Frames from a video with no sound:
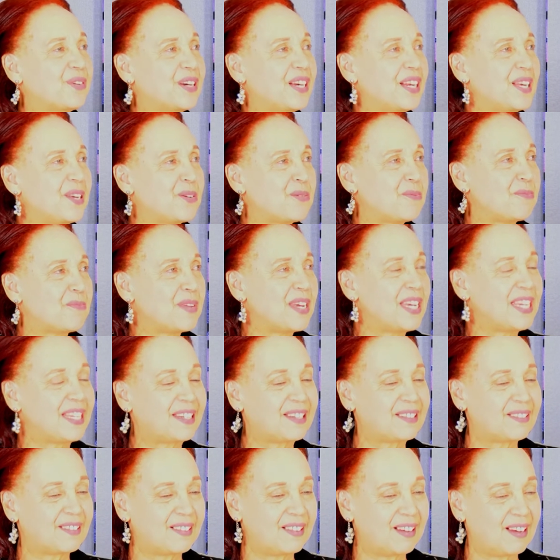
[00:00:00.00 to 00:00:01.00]
day you meet
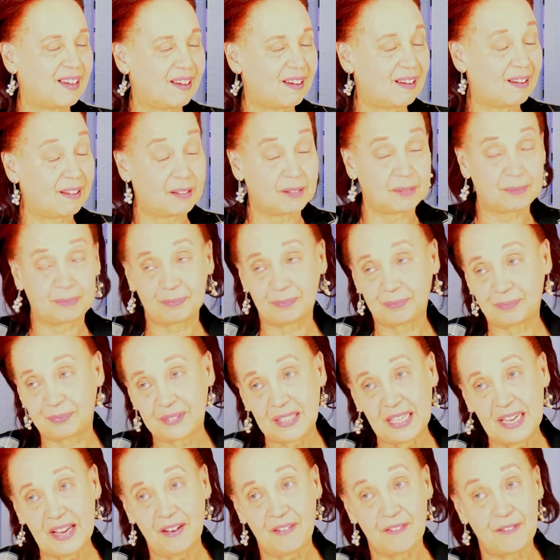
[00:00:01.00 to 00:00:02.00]

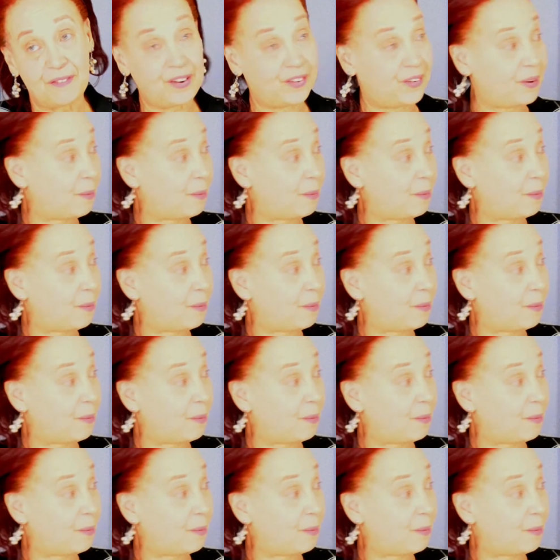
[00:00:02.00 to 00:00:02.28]
very